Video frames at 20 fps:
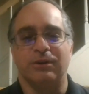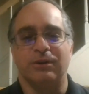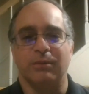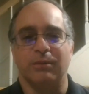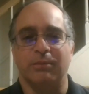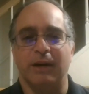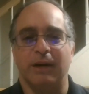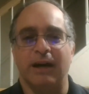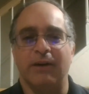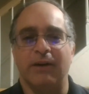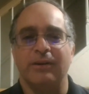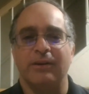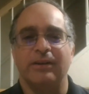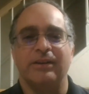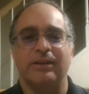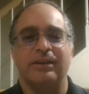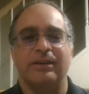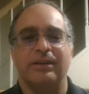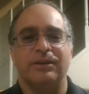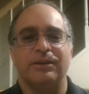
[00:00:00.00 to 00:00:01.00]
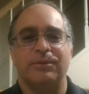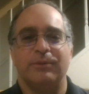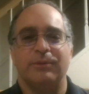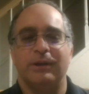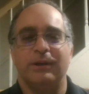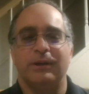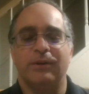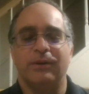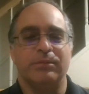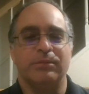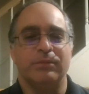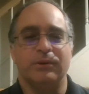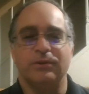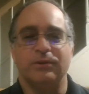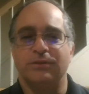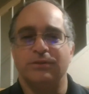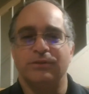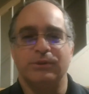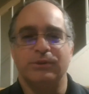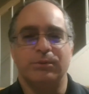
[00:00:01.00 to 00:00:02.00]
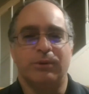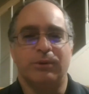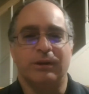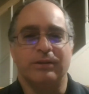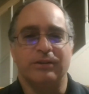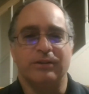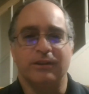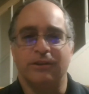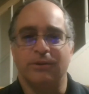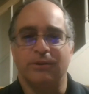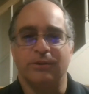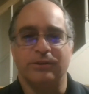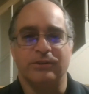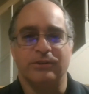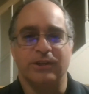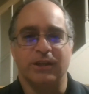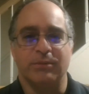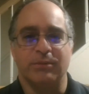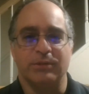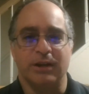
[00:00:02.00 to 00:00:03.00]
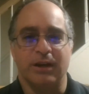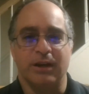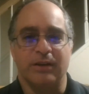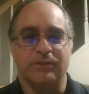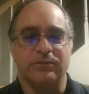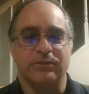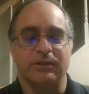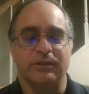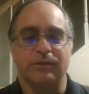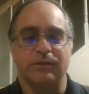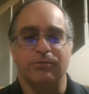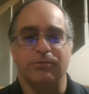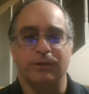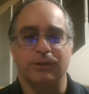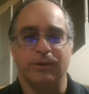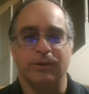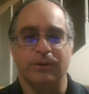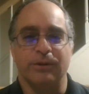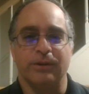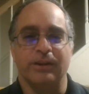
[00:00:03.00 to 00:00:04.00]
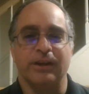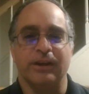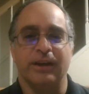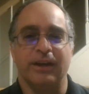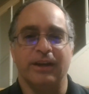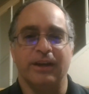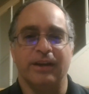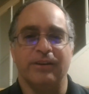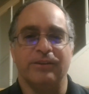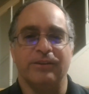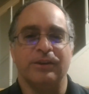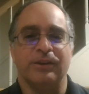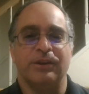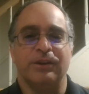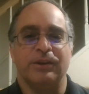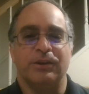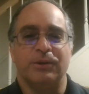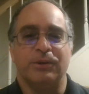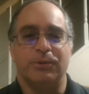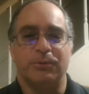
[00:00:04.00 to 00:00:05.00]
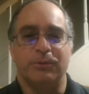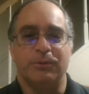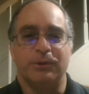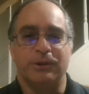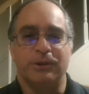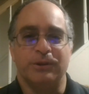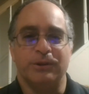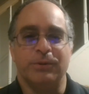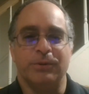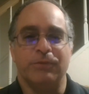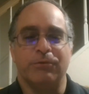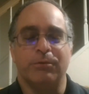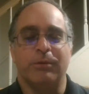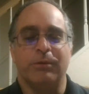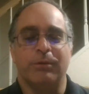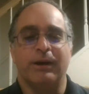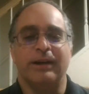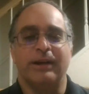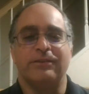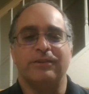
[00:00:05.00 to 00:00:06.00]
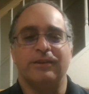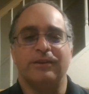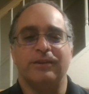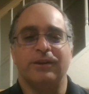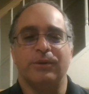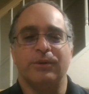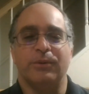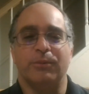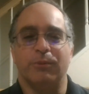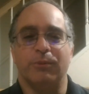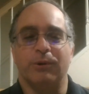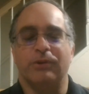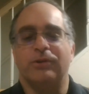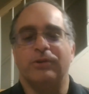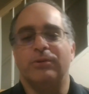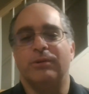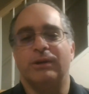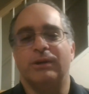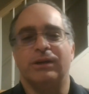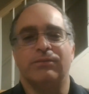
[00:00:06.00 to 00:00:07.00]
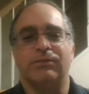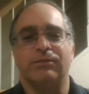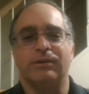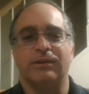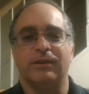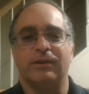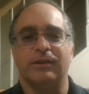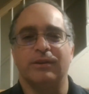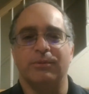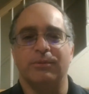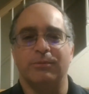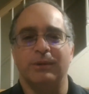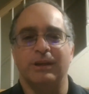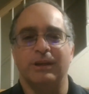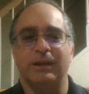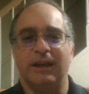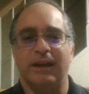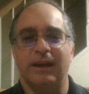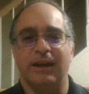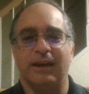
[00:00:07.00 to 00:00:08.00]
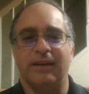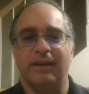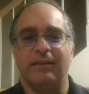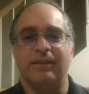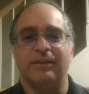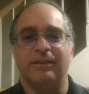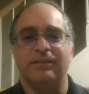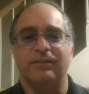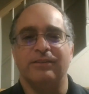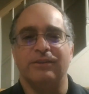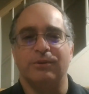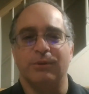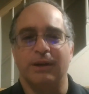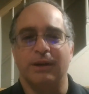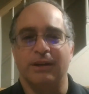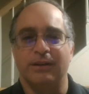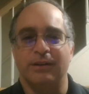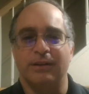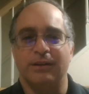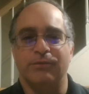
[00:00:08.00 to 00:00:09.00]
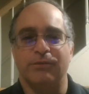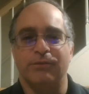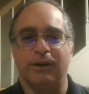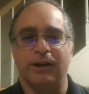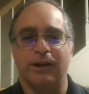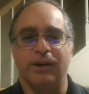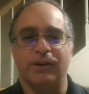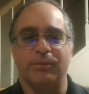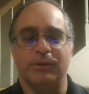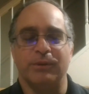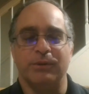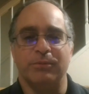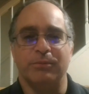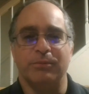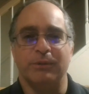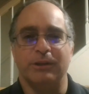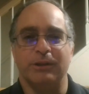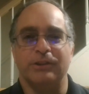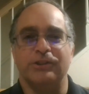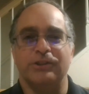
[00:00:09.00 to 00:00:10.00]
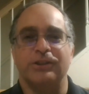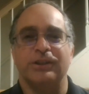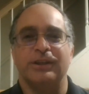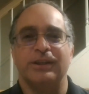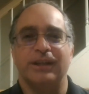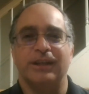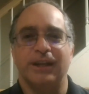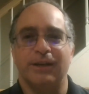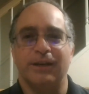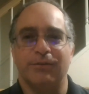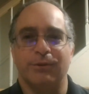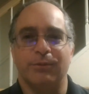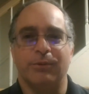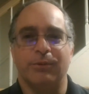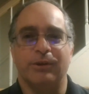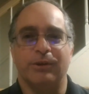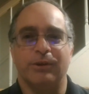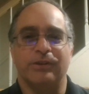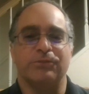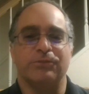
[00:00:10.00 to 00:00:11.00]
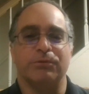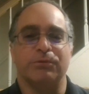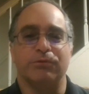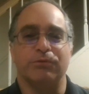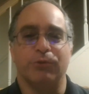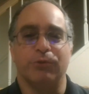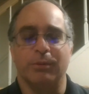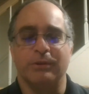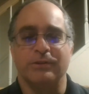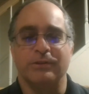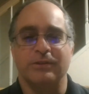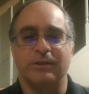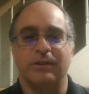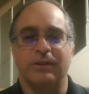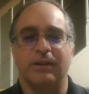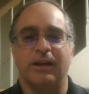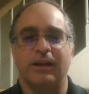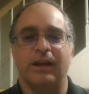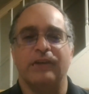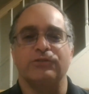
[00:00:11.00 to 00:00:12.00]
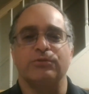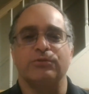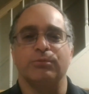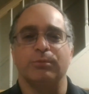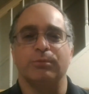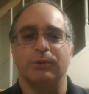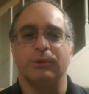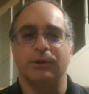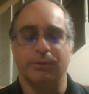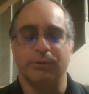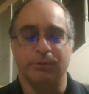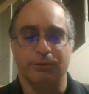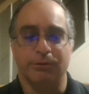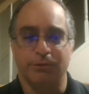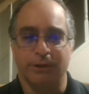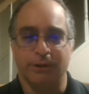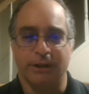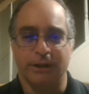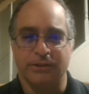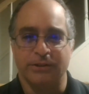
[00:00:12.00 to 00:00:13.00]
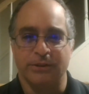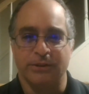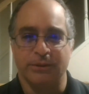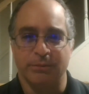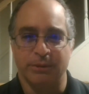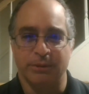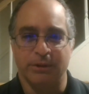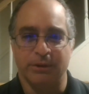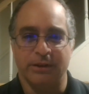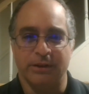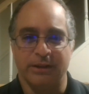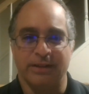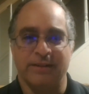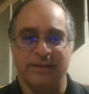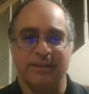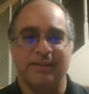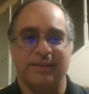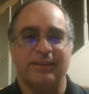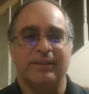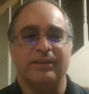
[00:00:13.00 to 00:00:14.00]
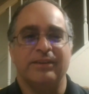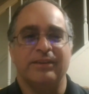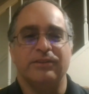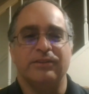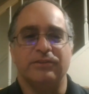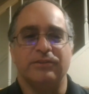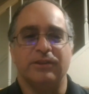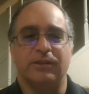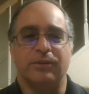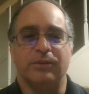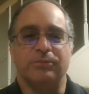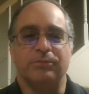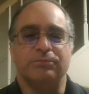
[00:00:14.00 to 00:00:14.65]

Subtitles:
about. We know that most of you want to take your exams honestly and fairly, and you have a right to know that we're doing everything that we can to create an environment in which everyone's performance in the class really reflects their ability. So